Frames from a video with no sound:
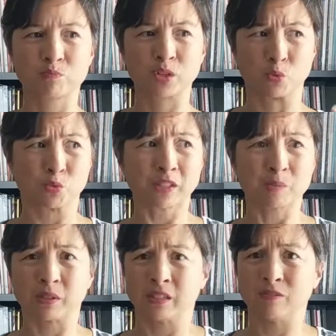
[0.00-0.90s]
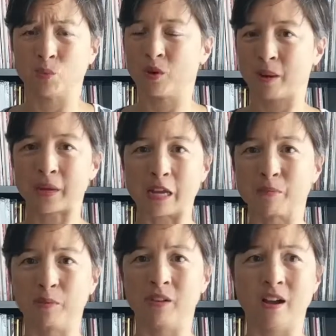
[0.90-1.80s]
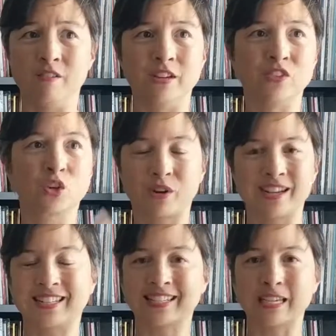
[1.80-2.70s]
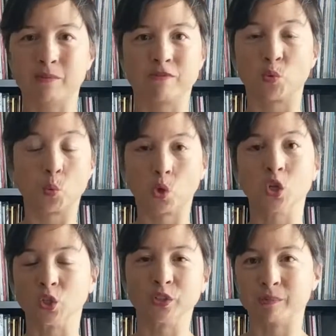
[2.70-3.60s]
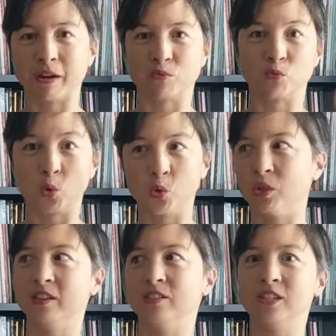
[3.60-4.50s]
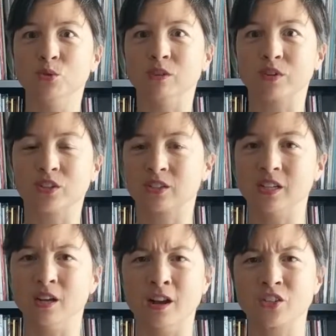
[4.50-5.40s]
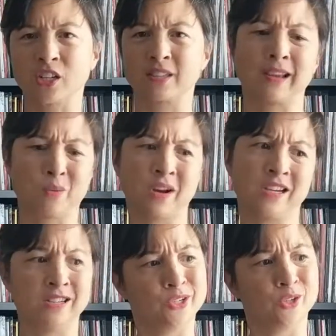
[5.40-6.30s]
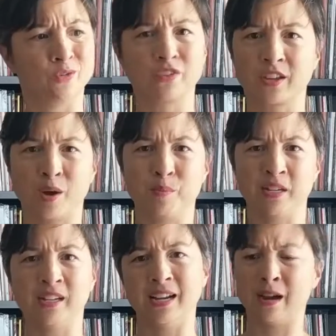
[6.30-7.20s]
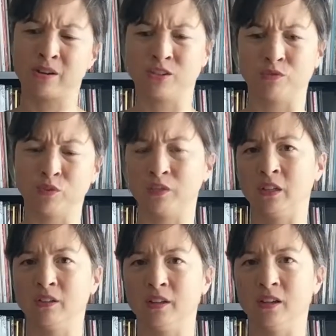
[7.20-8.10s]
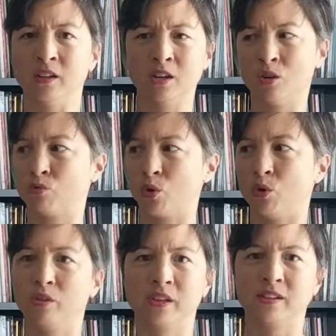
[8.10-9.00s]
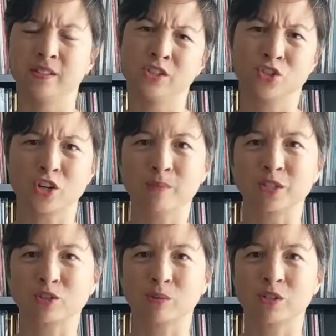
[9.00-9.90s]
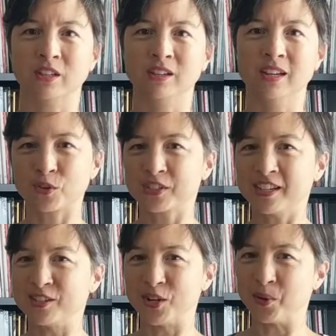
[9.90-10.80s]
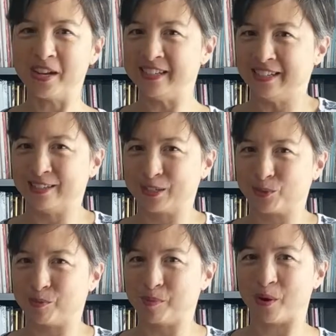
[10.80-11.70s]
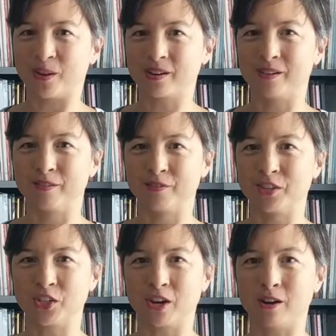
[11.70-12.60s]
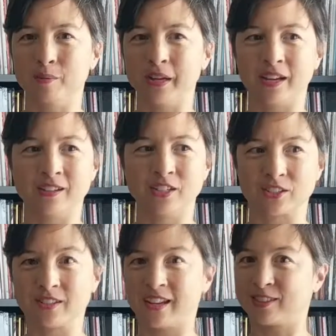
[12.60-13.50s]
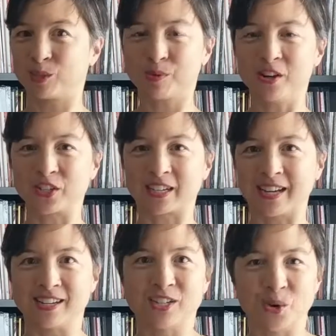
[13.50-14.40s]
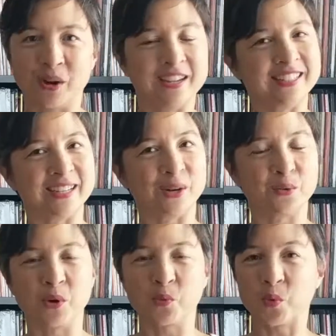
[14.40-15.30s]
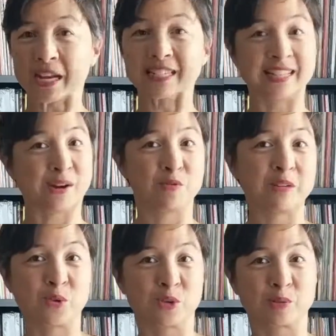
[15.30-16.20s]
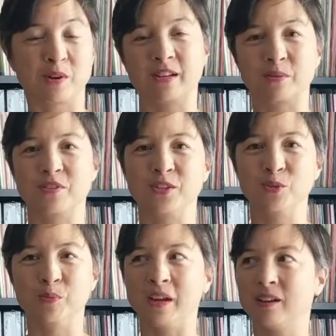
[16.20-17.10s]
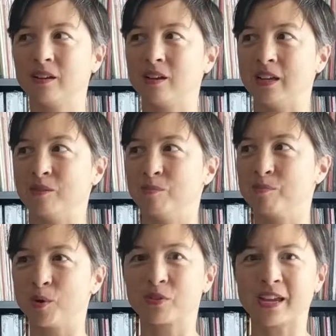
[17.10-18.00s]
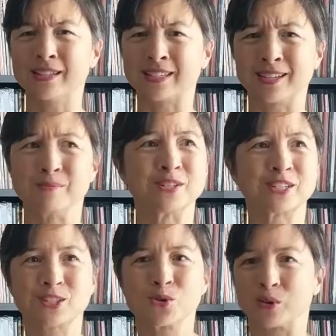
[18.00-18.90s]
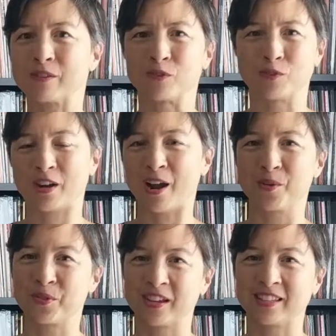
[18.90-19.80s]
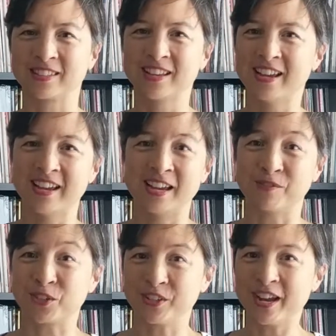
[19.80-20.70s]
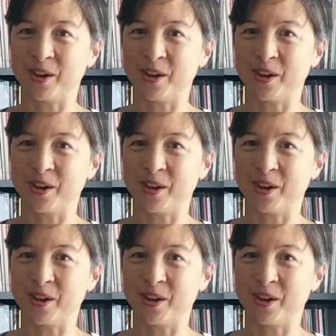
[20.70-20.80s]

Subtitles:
really believes in what I'm capable of in the grand scheme of the world and my role in the universe, and not just like, what can you do for the company and how can you fulfill the role that is in your job description. Of course, I had no idea that this would be part of the job, and just like this project, I had no idea what ways that I would be corresponding with you, but in both cases, I'm just so grateful for how things have turned